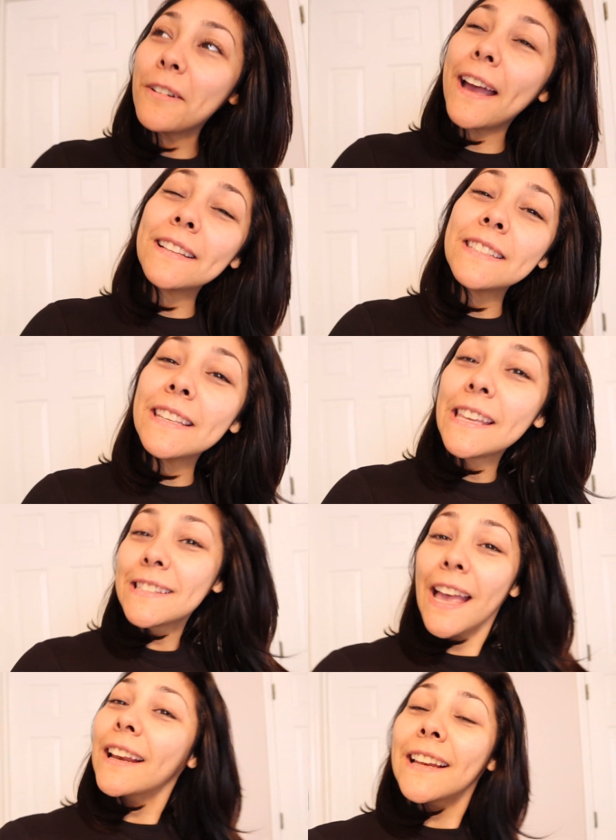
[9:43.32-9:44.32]
You actually
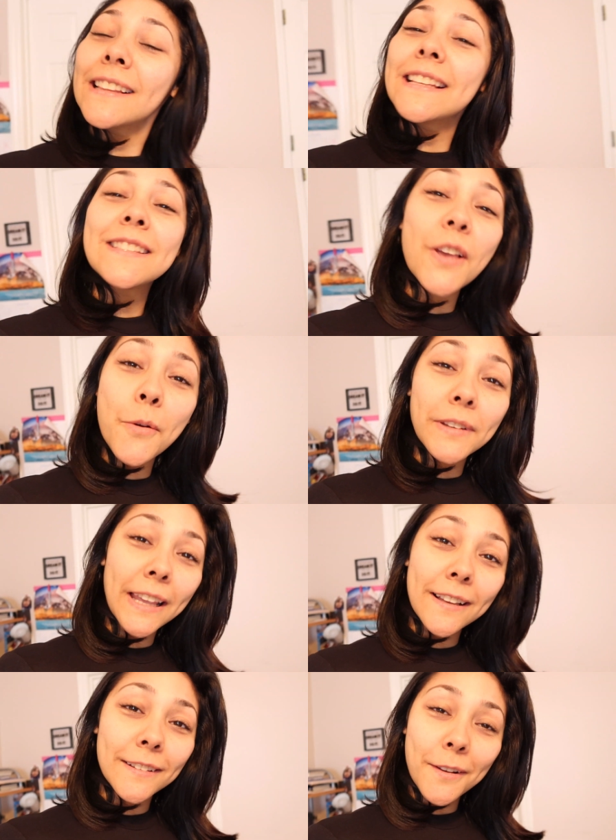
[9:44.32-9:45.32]
technically don't
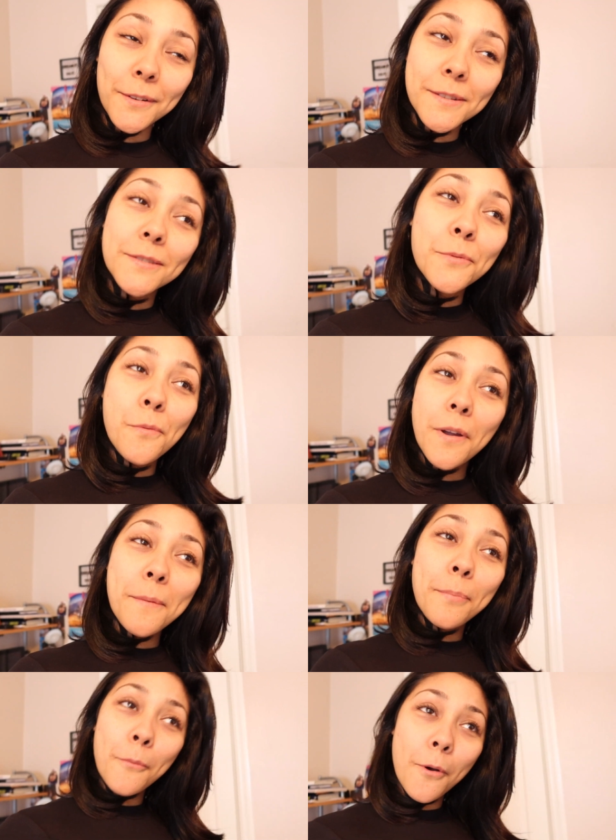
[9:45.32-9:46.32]
need clothes. We
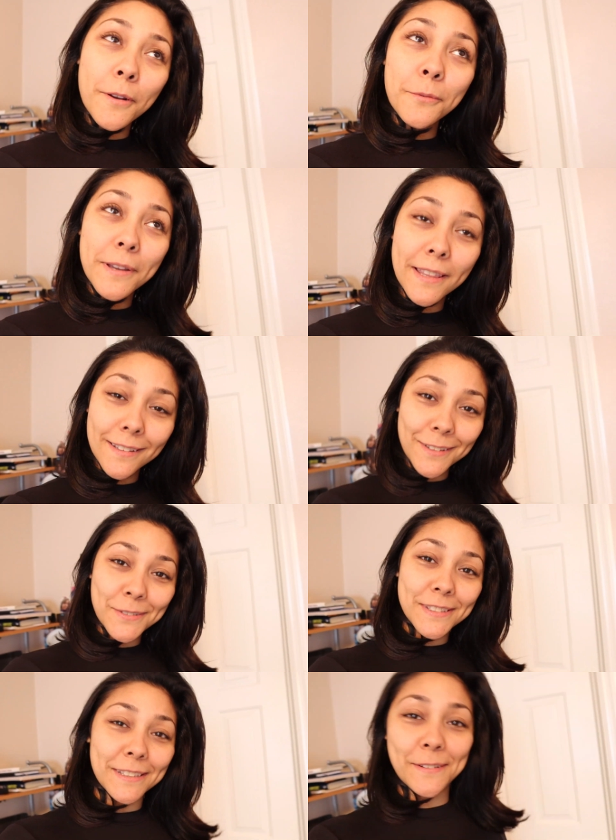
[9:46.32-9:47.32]
weren't born with
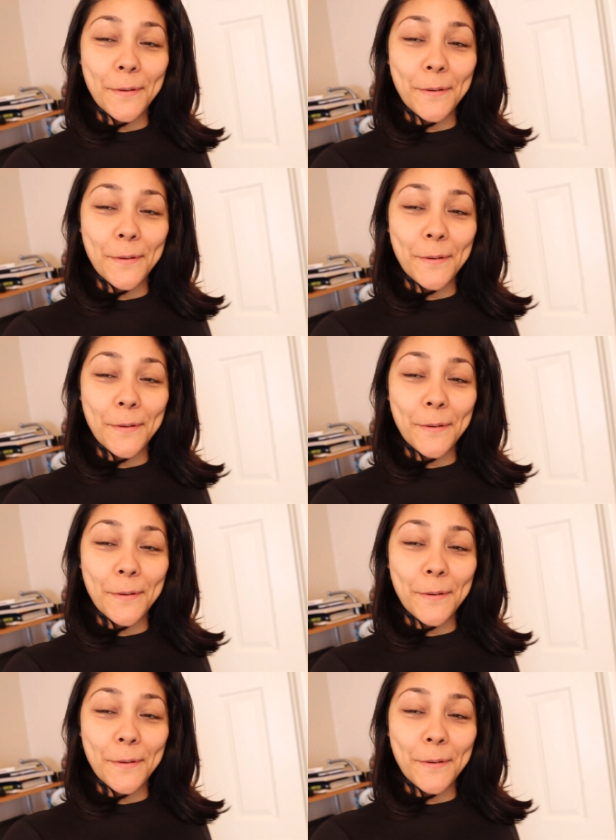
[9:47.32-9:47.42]
clothes, you